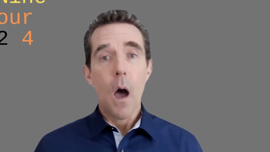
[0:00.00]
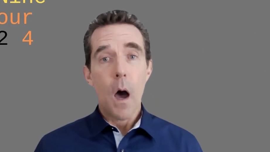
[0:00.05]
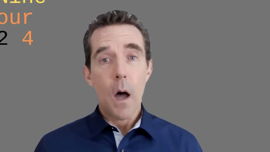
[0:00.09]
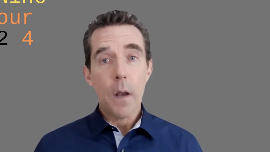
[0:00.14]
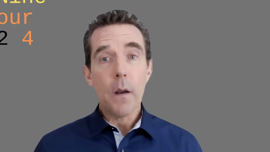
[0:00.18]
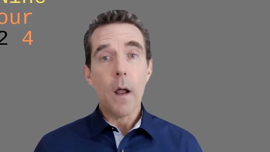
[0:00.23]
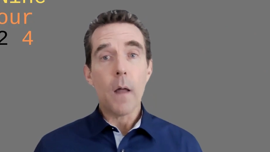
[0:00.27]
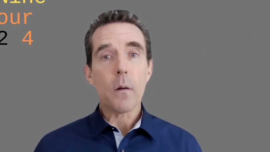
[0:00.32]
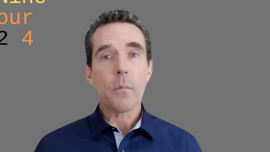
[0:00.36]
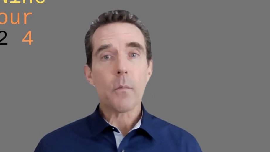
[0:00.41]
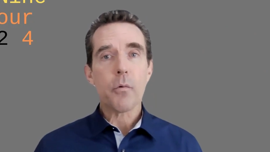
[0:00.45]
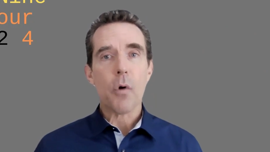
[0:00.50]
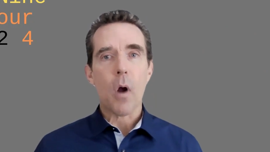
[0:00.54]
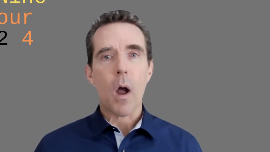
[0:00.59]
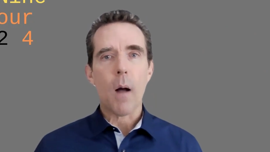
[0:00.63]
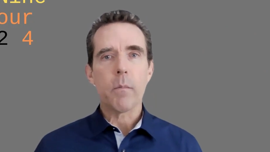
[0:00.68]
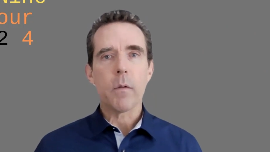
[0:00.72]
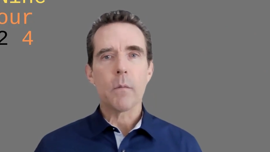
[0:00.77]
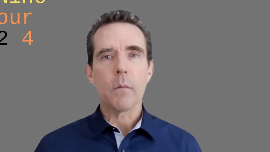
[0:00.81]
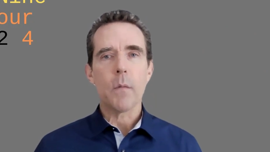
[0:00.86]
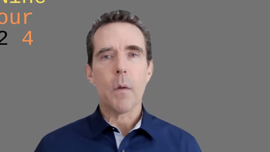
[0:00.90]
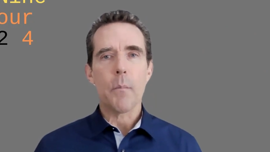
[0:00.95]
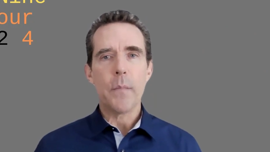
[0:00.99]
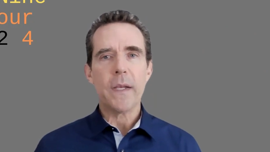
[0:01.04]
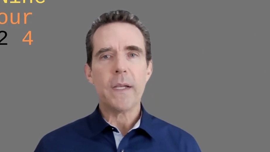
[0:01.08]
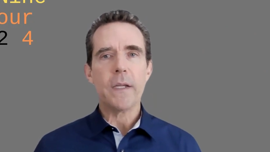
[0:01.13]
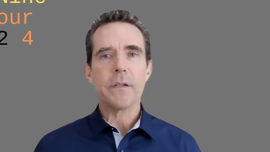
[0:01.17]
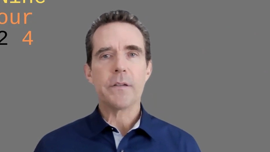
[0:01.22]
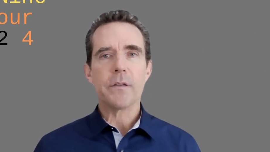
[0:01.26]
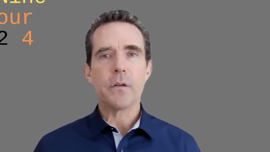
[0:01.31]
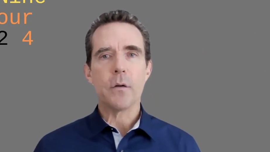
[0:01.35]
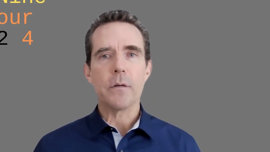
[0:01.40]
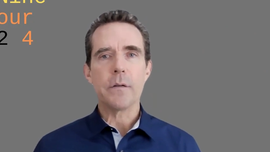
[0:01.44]
Another problem
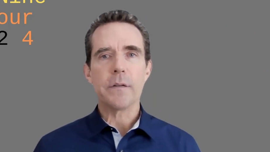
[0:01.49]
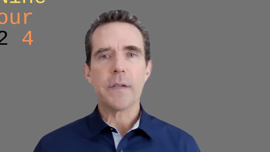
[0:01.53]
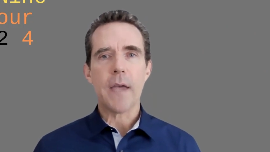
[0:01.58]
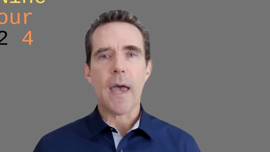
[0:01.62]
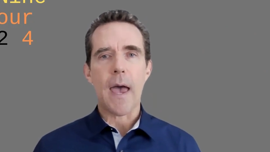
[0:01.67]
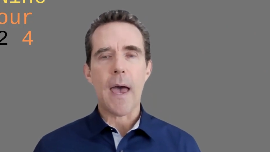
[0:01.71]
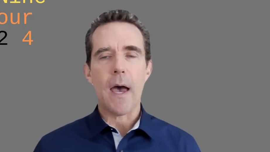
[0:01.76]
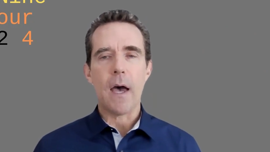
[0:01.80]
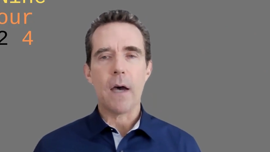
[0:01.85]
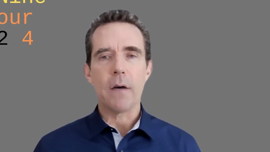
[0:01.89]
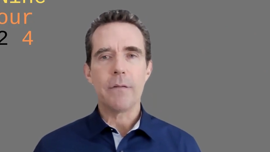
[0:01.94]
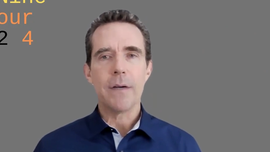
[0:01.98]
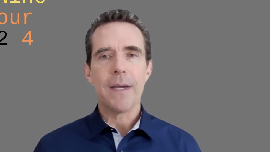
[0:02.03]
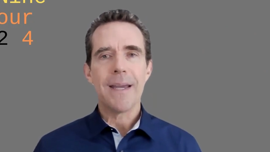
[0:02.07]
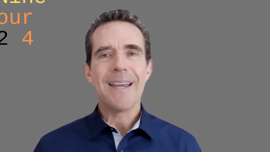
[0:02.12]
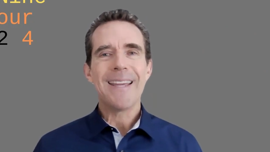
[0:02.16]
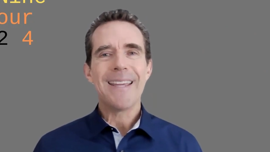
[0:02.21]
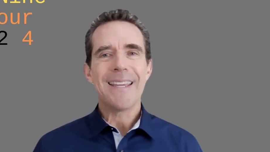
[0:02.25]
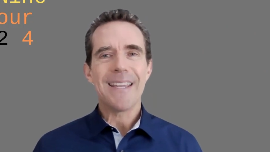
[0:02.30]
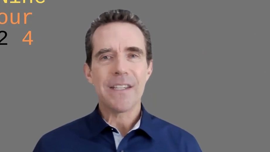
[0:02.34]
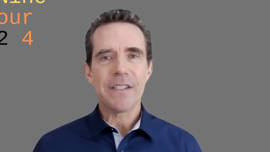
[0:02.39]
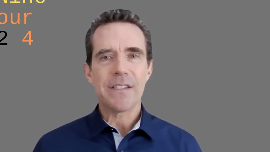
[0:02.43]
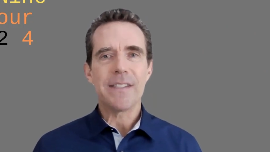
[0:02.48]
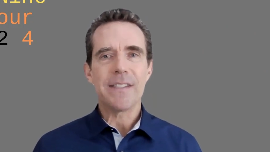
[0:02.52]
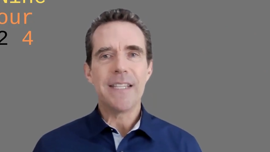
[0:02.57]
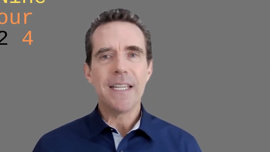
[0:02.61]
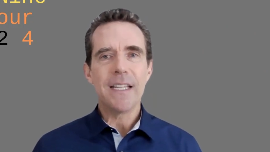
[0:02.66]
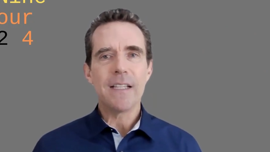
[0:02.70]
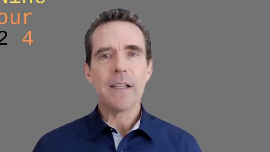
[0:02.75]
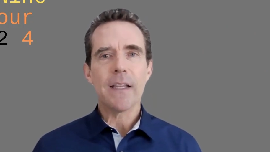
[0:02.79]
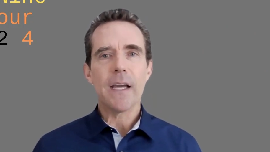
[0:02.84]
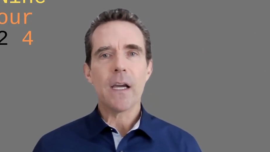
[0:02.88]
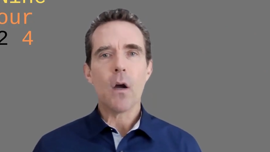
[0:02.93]
many students have is
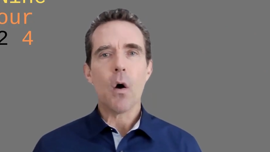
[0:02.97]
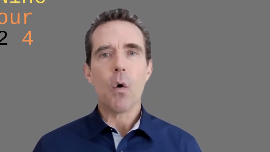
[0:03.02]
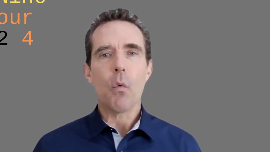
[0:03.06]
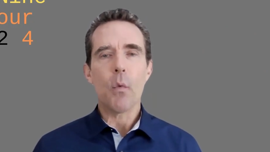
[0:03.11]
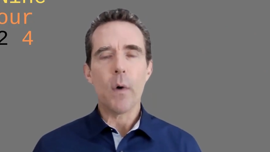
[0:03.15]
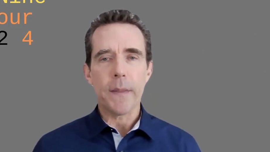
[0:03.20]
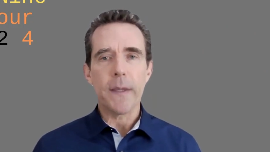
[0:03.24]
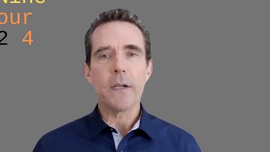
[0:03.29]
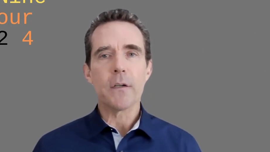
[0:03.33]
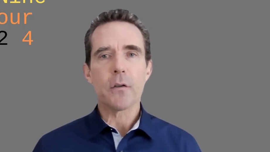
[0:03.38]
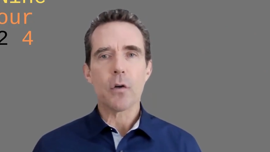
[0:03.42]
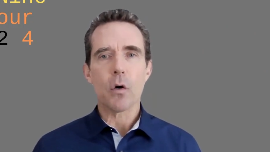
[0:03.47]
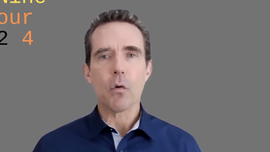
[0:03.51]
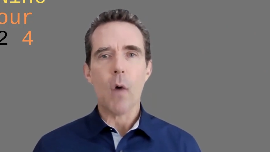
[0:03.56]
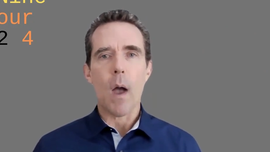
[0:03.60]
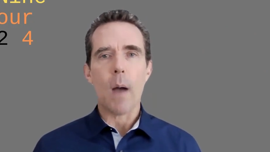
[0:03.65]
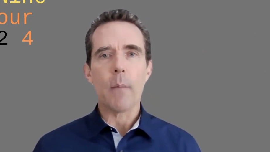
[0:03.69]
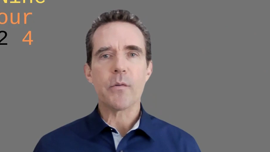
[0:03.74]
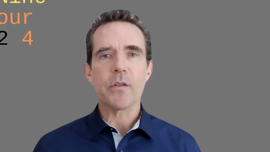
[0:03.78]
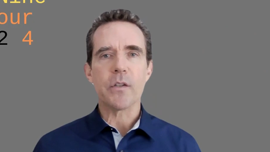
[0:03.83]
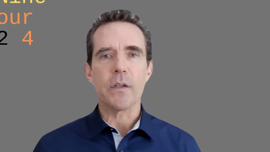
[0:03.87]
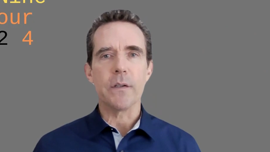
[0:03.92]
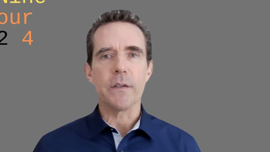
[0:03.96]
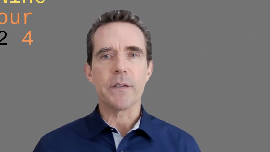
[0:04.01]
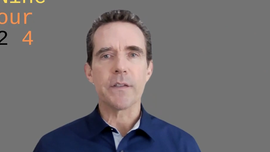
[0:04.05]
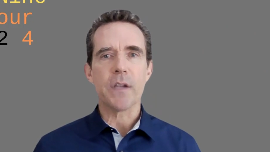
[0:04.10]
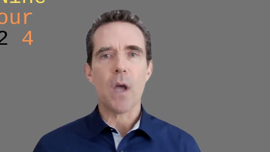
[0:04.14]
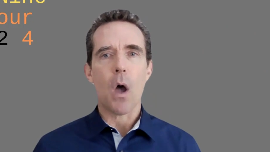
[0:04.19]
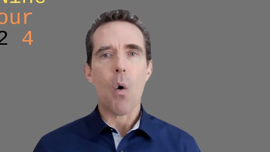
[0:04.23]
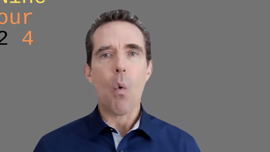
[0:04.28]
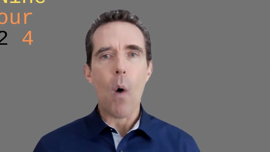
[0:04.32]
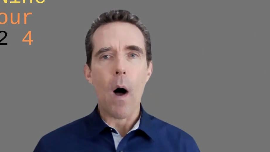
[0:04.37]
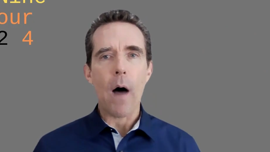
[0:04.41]
dealing with
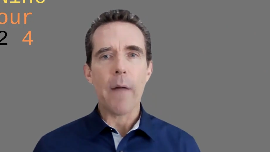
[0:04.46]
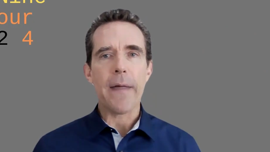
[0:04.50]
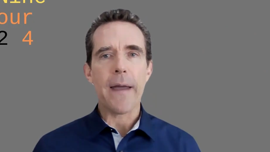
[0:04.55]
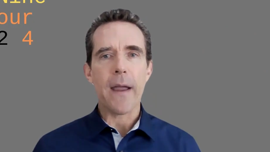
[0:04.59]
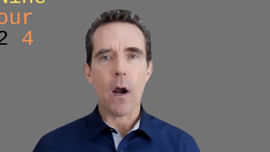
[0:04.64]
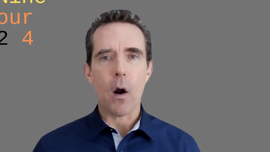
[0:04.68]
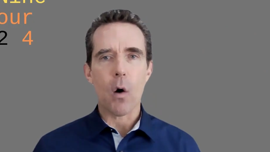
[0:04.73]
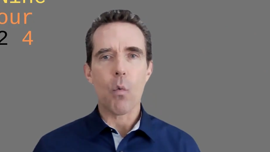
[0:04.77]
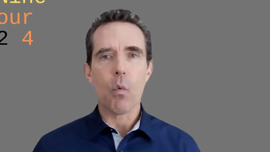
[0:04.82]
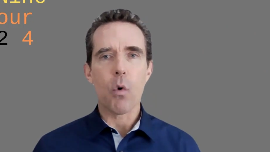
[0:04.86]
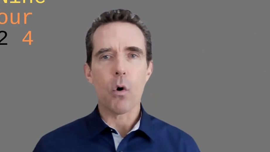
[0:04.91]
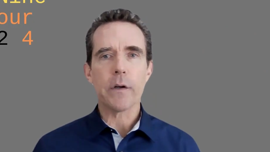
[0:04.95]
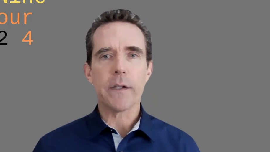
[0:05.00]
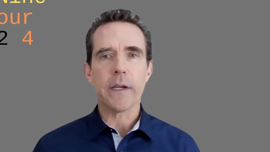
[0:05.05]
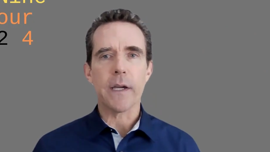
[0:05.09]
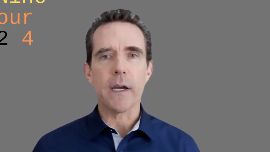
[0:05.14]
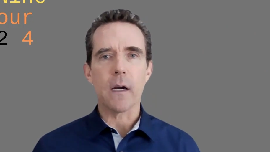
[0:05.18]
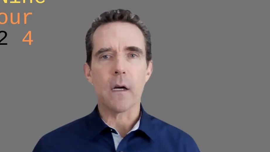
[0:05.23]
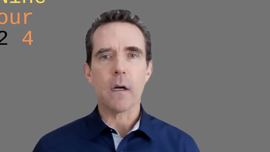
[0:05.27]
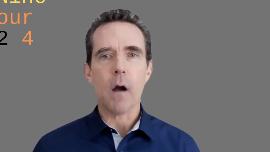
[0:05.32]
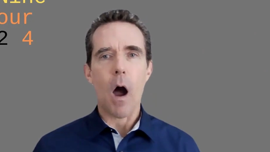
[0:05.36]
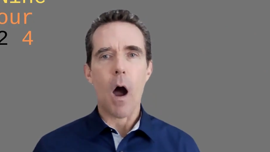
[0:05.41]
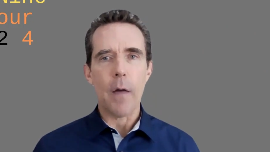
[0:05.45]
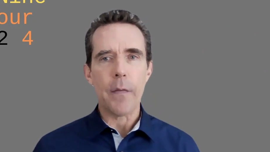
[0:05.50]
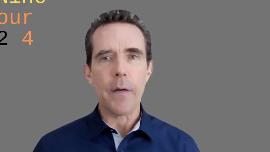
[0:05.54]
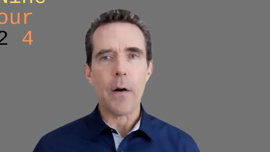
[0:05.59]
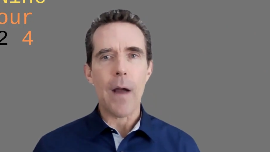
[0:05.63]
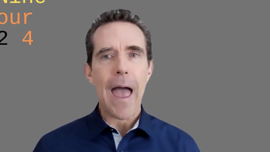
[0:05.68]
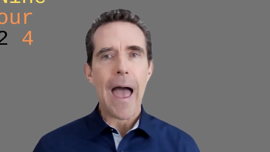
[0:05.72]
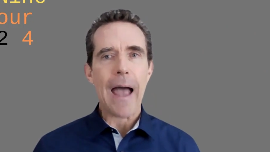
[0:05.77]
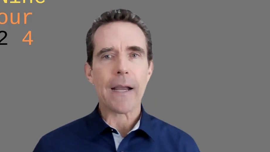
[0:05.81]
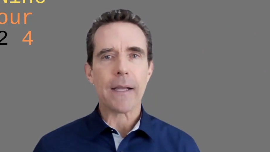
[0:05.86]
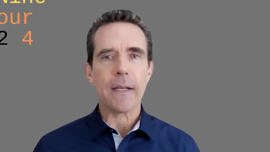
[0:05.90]
interruptions while they are working on
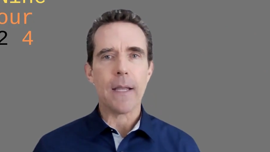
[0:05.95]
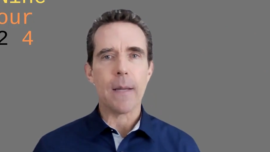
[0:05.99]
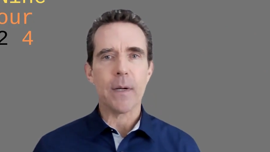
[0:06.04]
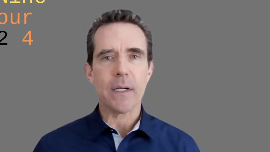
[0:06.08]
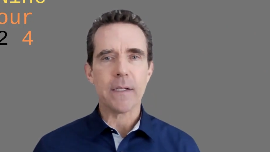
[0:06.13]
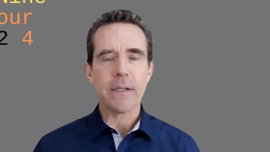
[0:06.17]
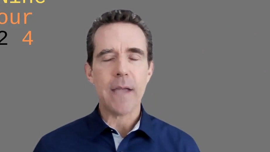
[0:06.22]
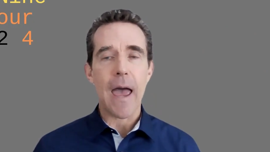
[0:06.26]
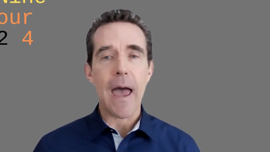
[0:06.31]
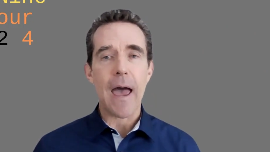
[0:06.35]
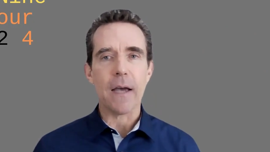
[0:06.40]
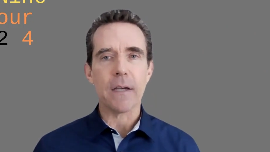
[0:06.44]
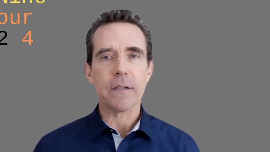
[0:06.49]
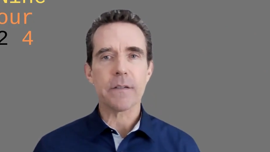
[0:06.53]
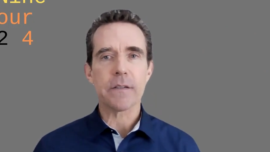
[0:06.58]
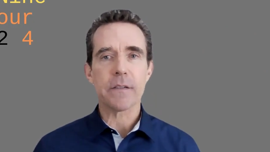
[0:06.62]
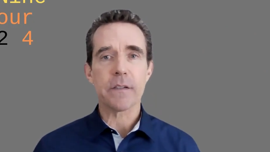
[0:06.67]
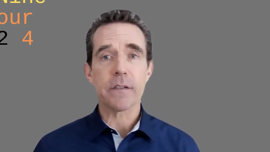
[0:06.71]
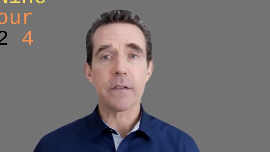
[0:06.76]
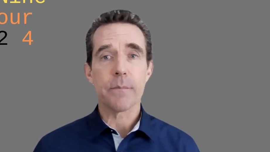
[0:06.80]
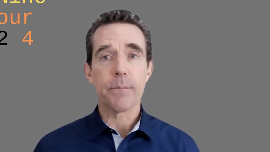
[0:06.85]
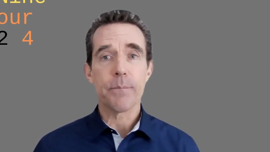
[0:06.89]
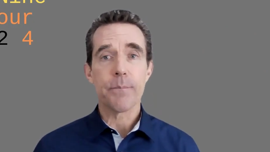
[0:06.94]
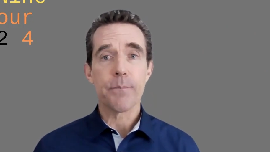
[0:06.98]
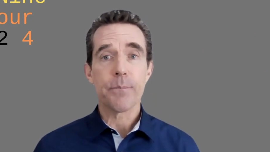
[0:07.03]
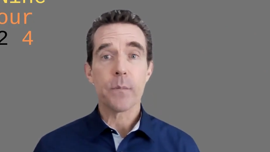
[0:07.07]
their academic tasks,